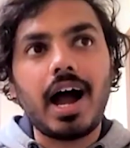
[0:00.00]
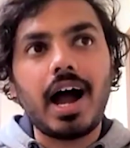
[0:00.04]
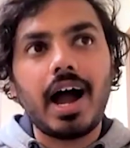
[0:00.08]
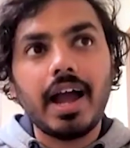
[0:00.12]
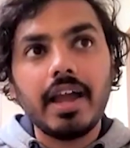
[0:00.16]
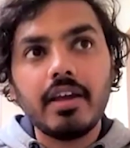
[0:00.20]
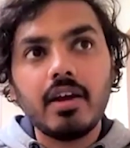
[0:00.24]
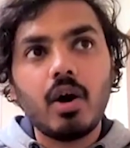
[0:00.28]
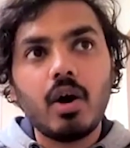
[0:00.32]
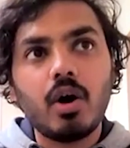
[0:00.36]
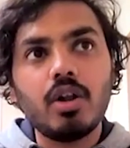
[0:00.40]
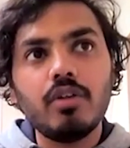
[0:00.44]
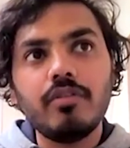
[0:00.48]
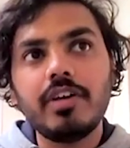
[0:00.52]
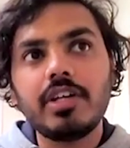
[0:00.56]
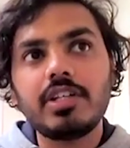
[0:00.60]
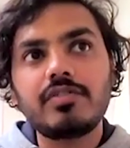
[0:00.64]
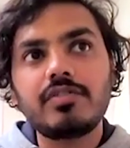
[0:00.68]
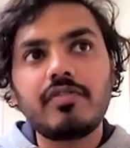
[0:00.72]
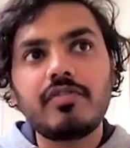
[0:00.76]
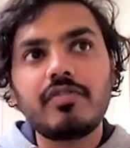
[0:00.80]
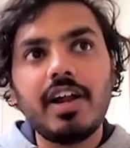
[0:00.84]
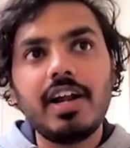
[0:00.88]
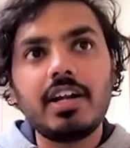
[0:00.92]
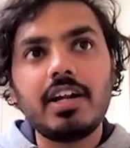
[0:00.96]
I
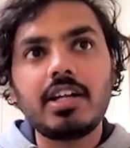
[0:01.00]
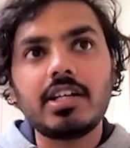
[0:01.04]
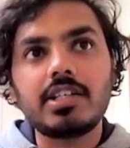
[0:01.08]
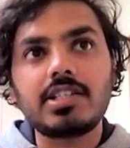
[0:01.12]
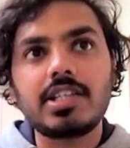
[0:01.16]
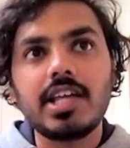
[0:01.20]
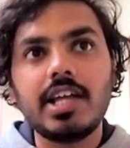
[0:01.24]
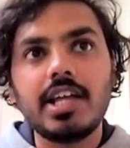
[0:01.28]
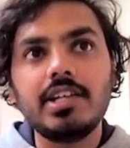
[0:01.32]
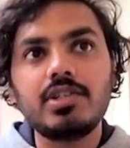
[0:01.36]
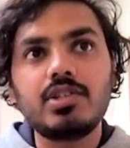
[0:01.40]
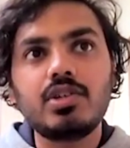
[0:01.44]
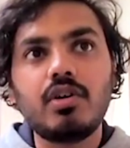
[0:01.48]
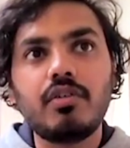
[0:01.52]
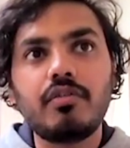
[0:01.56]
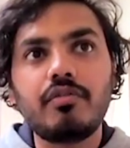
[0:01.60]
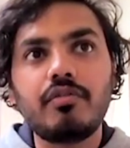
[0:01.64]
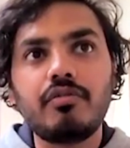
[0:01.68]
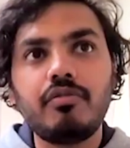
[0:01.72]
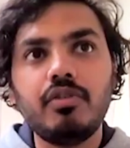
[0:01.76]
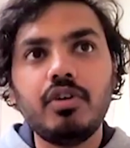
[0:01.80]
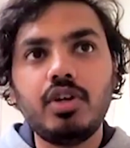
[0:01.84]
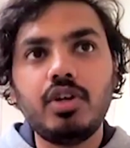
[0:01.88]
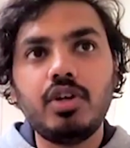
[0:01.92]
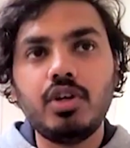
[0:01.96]
always felt a sense
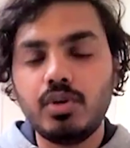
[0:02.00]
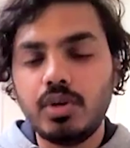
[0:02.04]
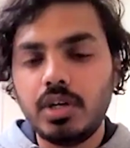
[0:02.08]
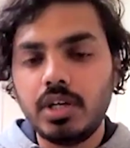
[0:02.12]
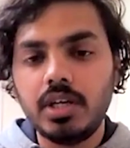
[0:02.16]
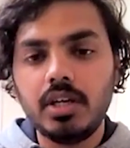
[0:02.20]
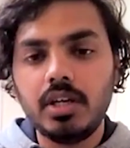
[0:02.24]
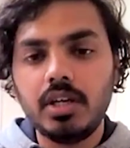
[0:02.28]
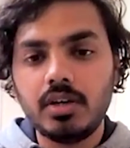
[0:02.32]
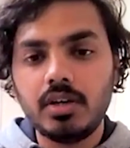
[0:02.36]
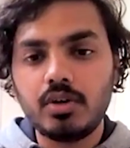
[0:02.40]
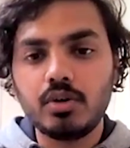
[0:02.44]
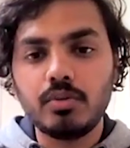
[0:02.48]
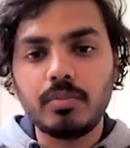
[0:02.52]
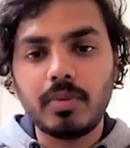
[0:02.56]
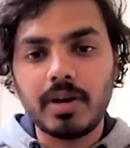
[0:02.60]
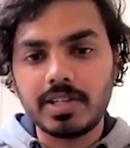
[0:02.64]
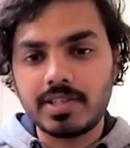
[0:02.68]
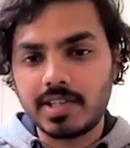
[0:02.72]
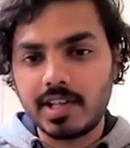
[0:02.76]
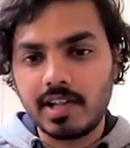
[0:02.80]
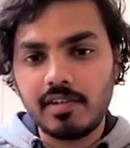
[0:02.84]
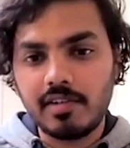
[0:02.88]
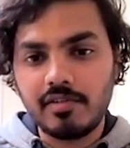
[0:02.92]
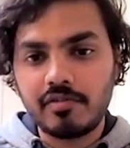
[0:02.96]
of duty to
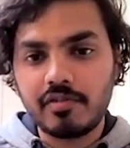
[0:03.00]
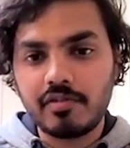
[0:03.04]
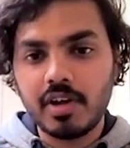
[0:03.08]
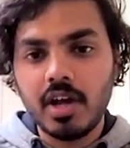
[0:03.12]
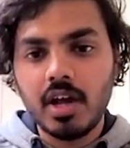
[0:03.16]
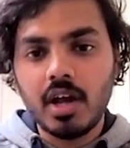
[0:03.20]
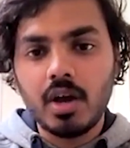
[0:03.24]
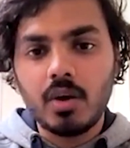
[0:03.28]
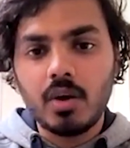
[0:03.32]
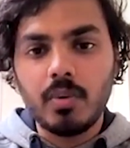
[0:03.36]
myself,